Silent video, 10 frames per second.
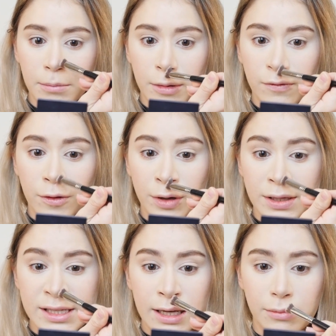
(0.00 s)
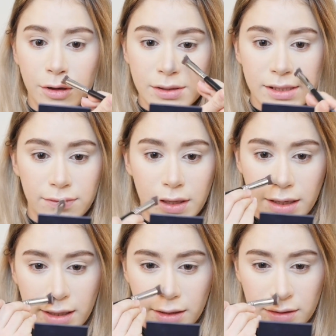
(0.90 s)
But focusing most of
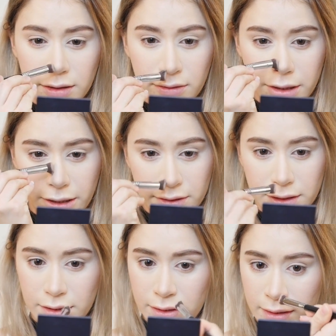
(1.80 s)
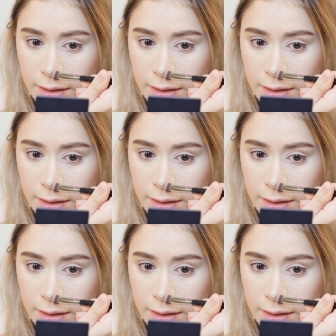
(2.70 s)
that color around the